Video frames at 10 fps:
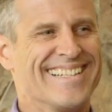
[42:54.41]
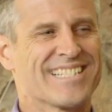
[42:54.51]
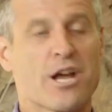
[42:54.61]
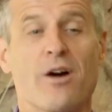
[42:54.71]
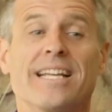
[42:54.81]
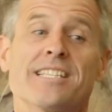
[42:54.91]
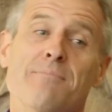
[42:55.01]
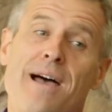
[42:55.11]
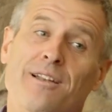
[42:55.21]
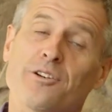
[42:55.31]
So it's
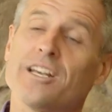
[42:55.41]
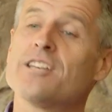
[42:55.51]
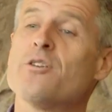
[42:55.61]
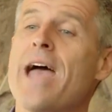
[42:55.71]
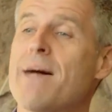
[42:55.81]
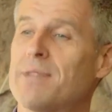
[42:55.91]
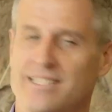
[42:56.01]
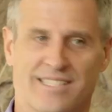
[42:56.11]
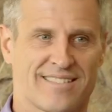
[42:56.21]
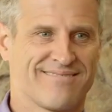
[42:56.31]
about learning new
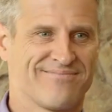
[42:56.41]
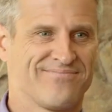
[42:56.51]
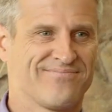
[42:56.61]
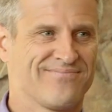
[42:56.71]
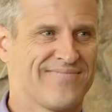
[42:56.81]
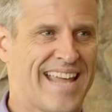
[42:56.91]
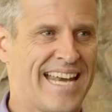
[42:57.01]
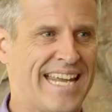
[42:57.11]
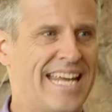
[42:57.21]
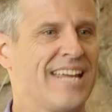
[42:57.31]
habits
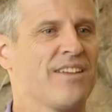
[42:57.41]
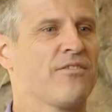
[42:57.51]
and eating